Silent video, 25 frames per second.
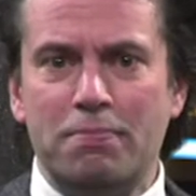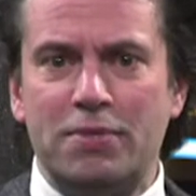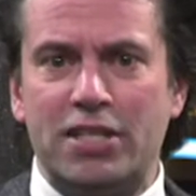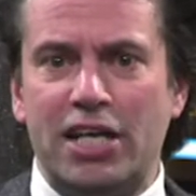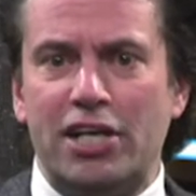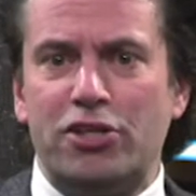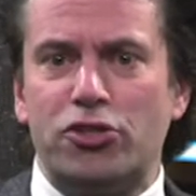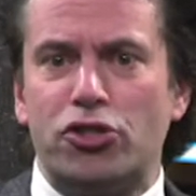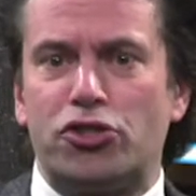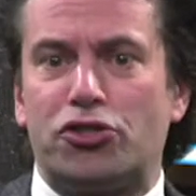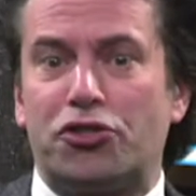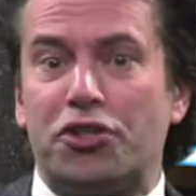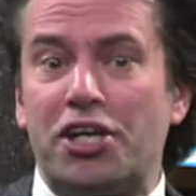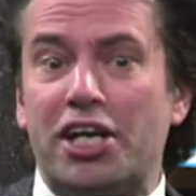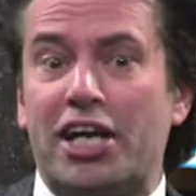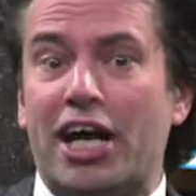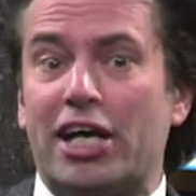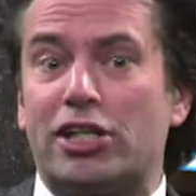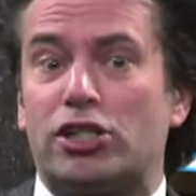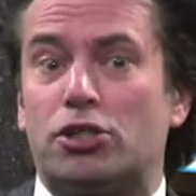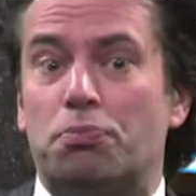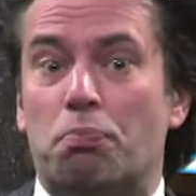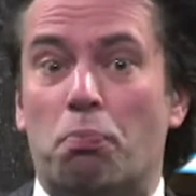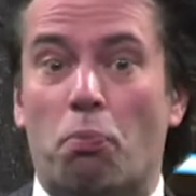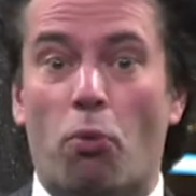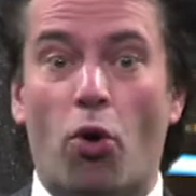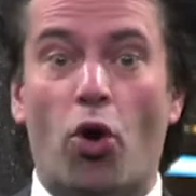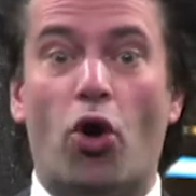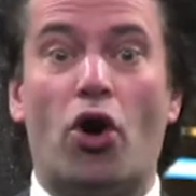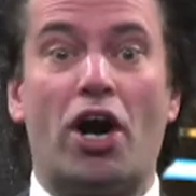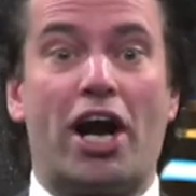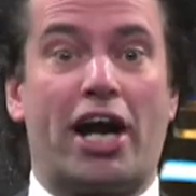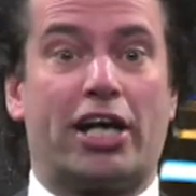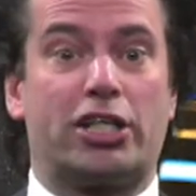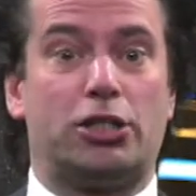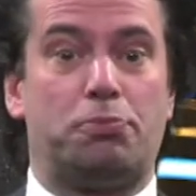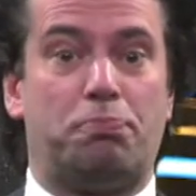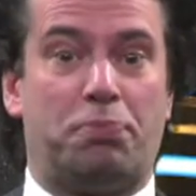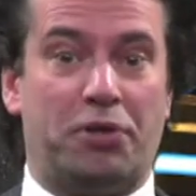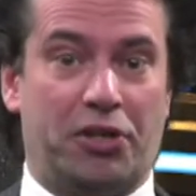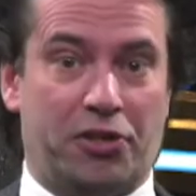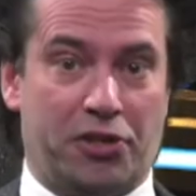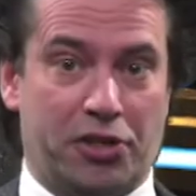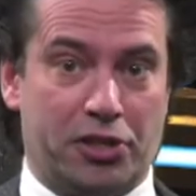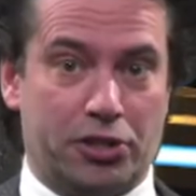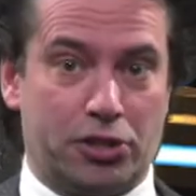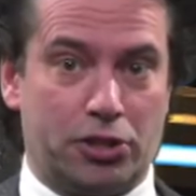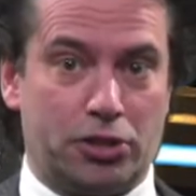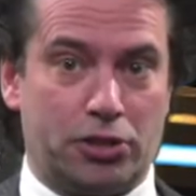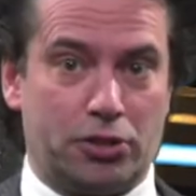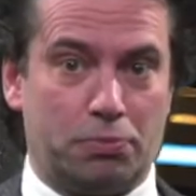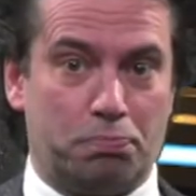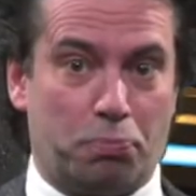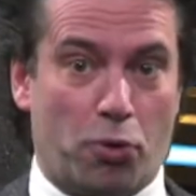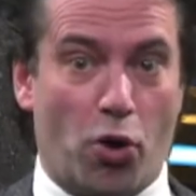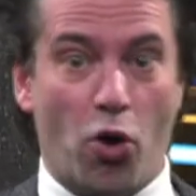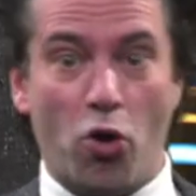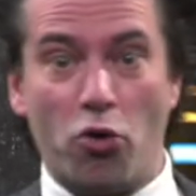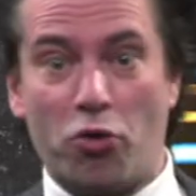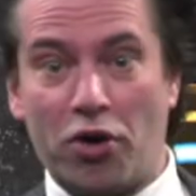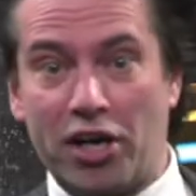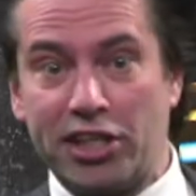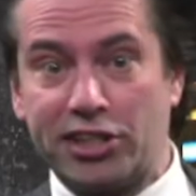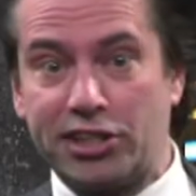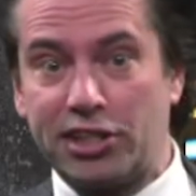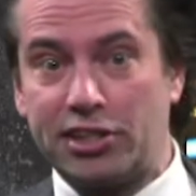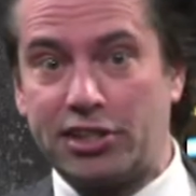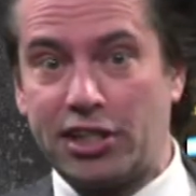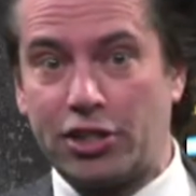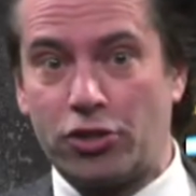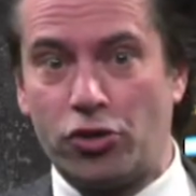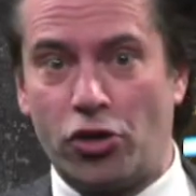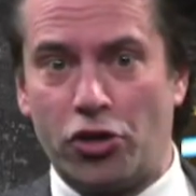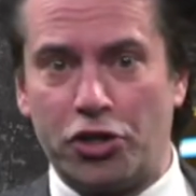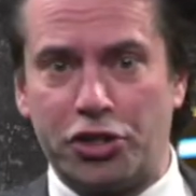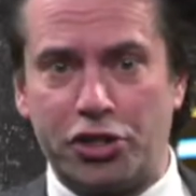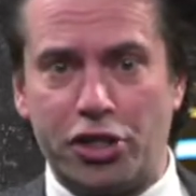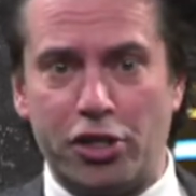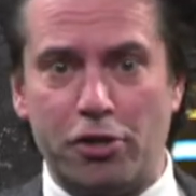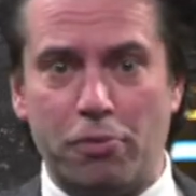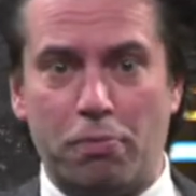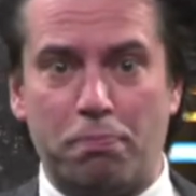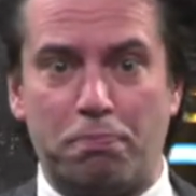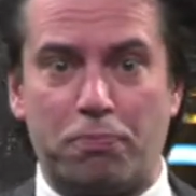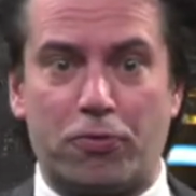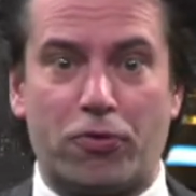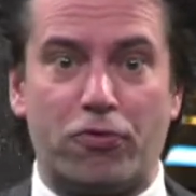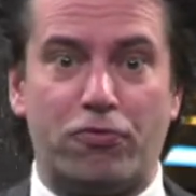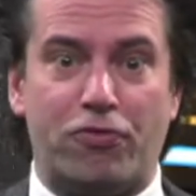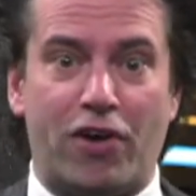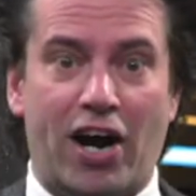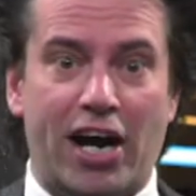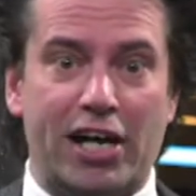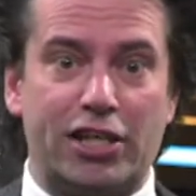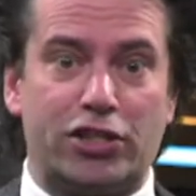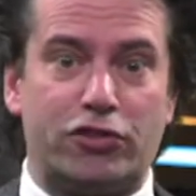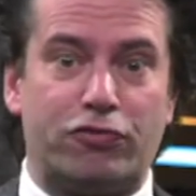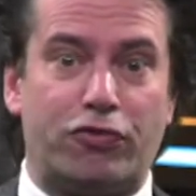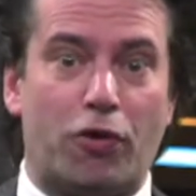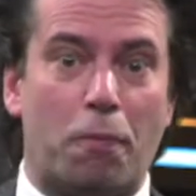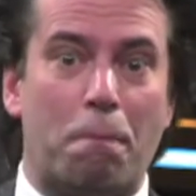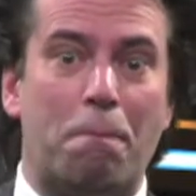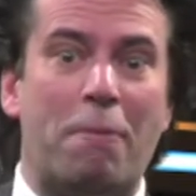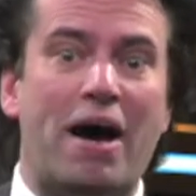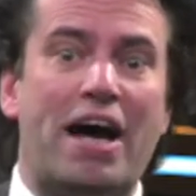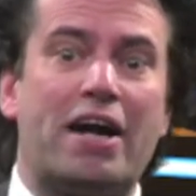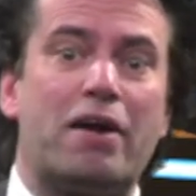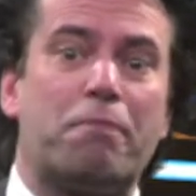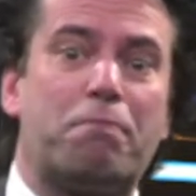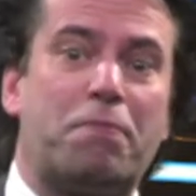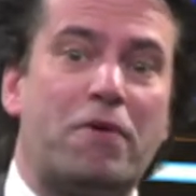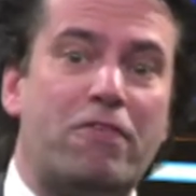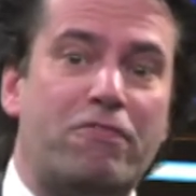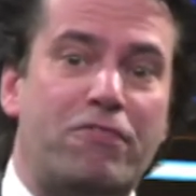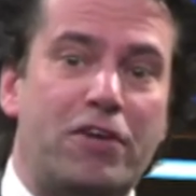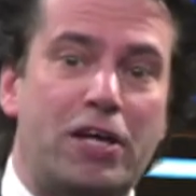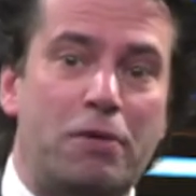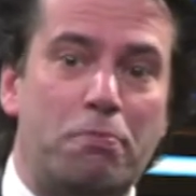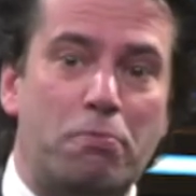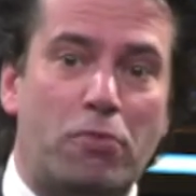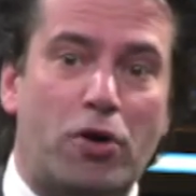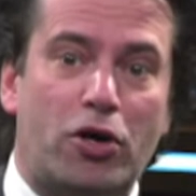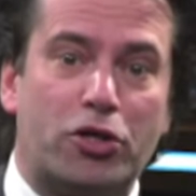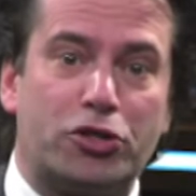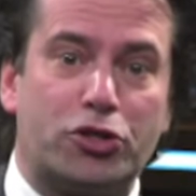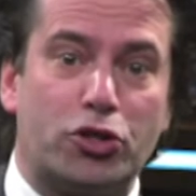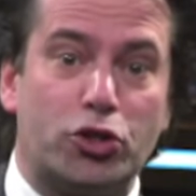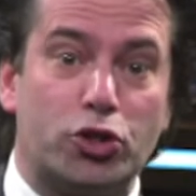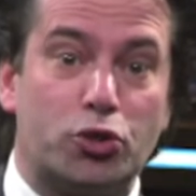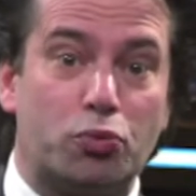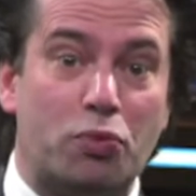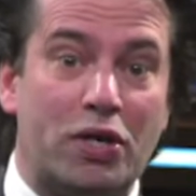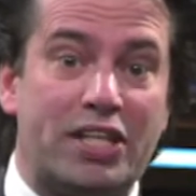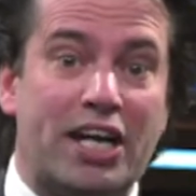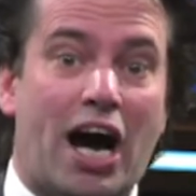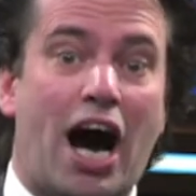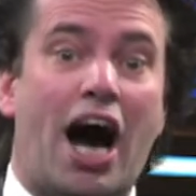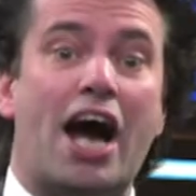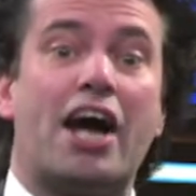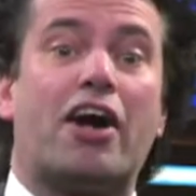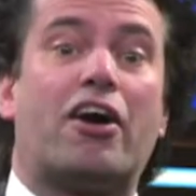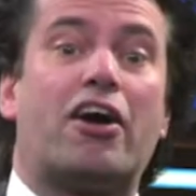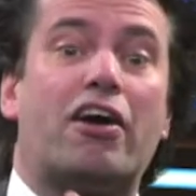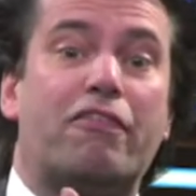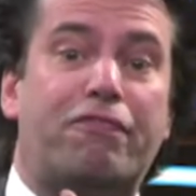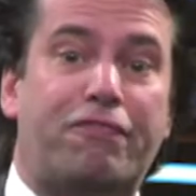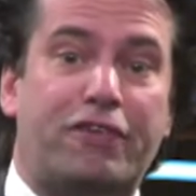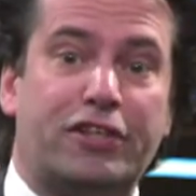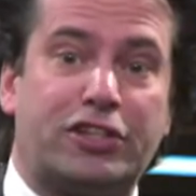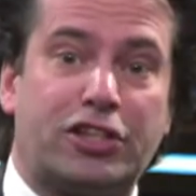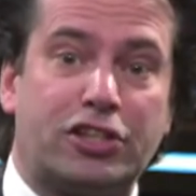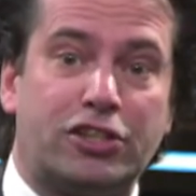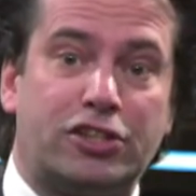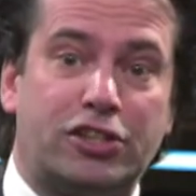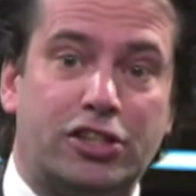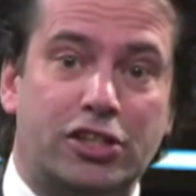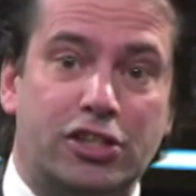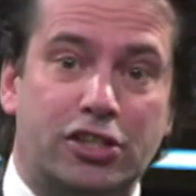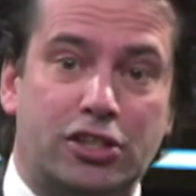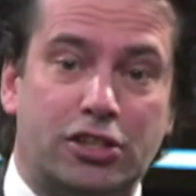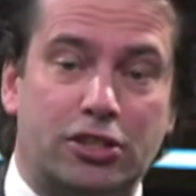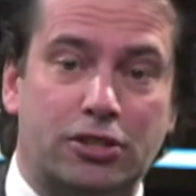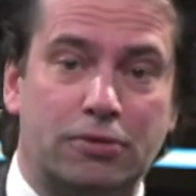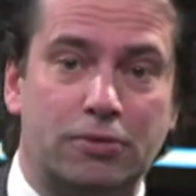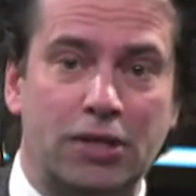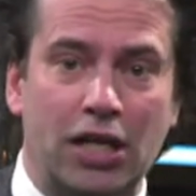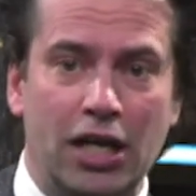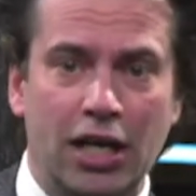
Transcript: the industry gets more experience. Progress in technology provides for better PV modules with higher efficiencies.